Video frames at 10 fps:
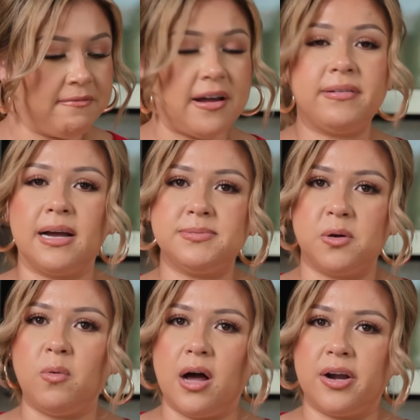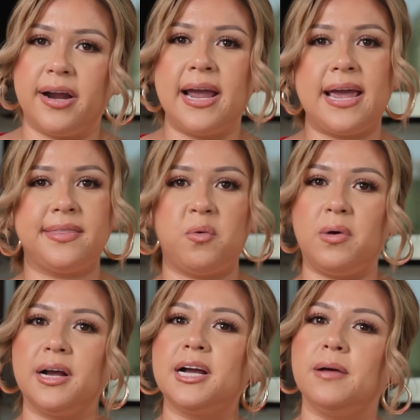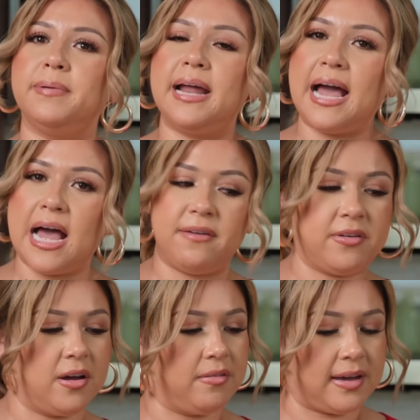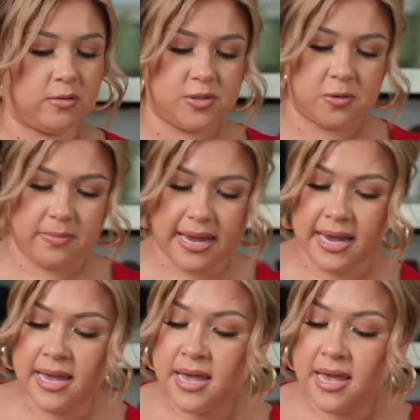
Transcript: 5 cups of water and the 1.5 cups of the consomme,